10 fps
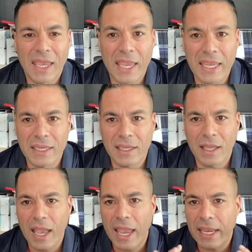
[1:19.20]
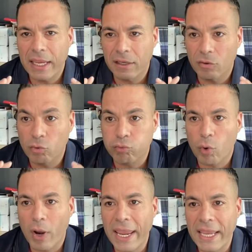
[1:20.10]
a
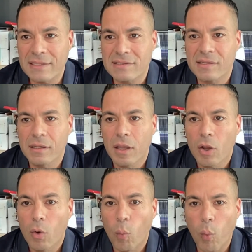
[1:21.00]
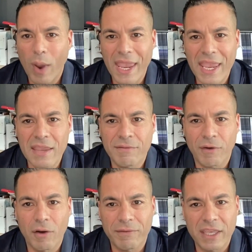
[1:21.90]
great wave
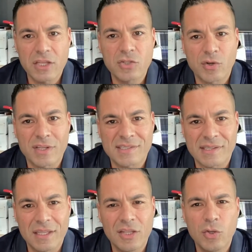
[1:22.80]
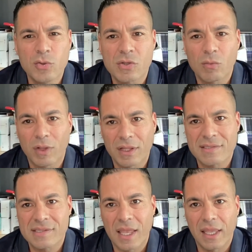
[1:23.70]
of interest in Houston real
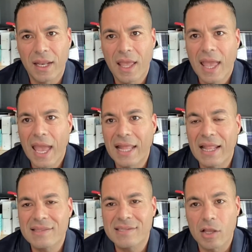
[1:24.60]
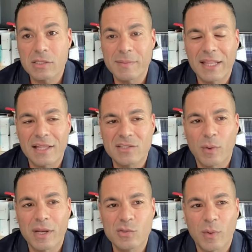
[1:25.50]
estate. And that tells me that
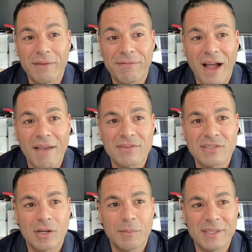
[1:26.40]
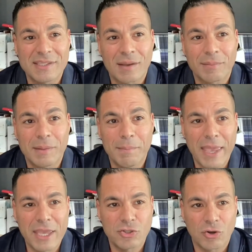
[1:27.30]
2025 is going to be something
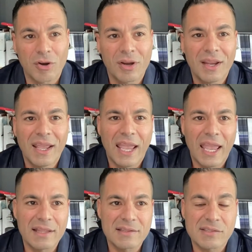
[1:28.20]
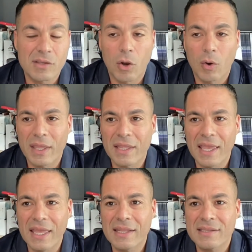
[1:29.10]
major. And so
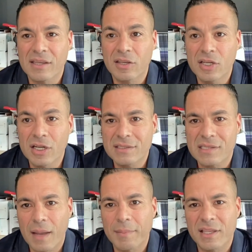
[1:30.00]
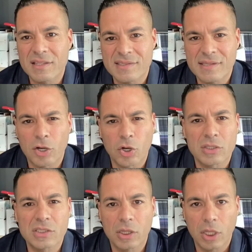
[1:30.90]
it is a good time to
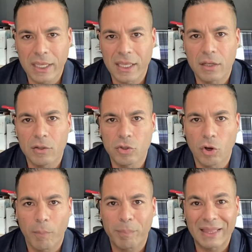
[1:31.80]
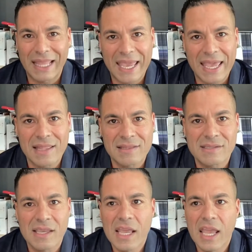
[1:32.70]
consider to look at your
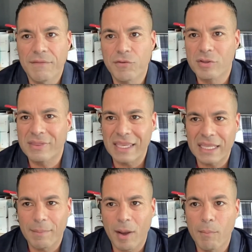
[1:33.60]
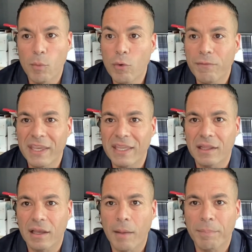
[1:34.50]
plans. If you're thinking about moving in
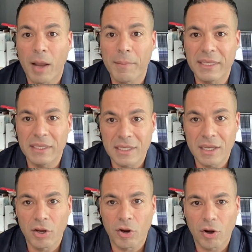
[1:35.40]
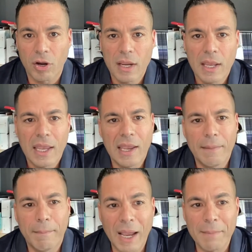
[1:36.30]
the upcoming year, it
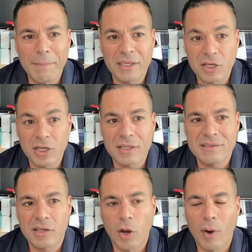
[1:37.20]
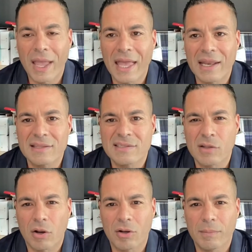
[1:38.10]
might be good to go ahead and
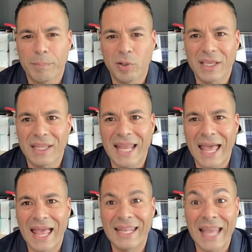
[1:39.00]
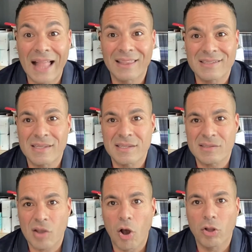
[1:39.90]
start putting an
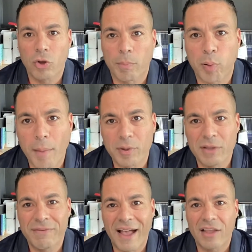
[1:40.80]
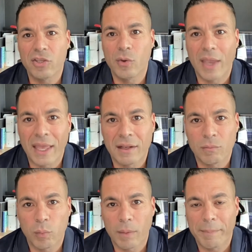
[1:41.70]
analysis on your property value
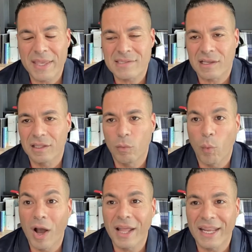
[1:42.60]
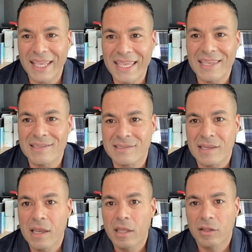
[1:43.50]
and basically what
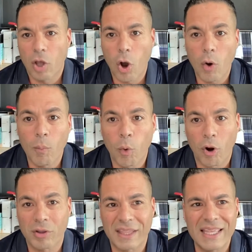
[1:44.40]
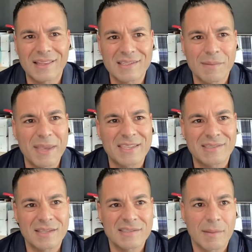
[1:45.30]
is the home worth. It doesn't make
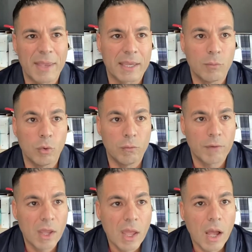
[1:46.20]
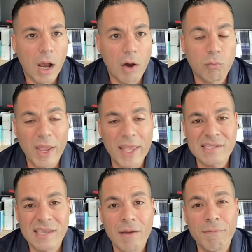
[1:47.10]
sense to make a move.
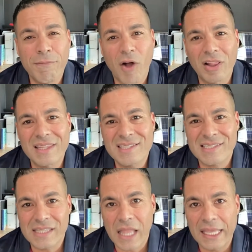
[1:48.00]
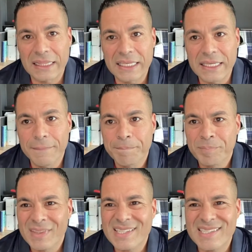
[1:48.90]
Rates have fallen slightly,
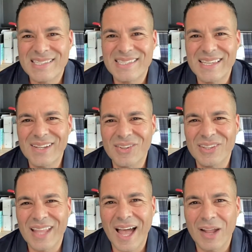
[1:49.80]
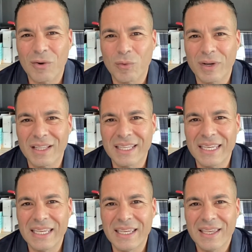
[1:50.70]
still not
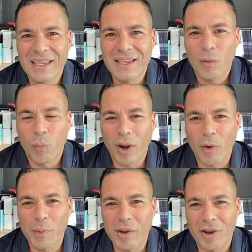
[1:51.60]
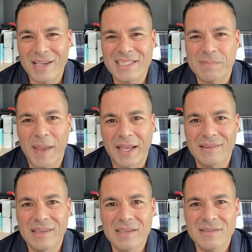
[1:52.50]
really where we are
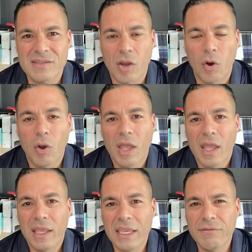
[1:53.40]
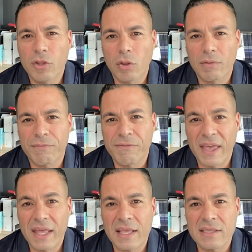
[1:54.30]
expecting. So even though the
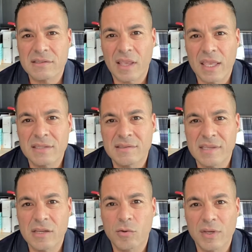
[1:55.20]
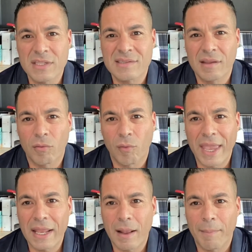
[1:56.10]
Fed has decreased the
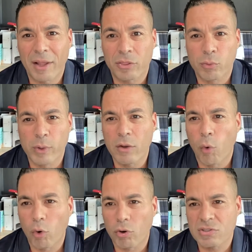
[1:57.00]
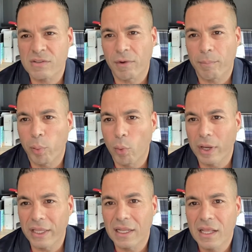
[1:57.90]
rate about 3/4 of a
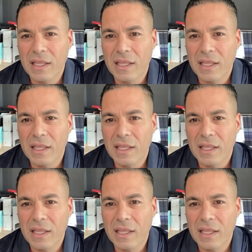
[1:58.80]
point,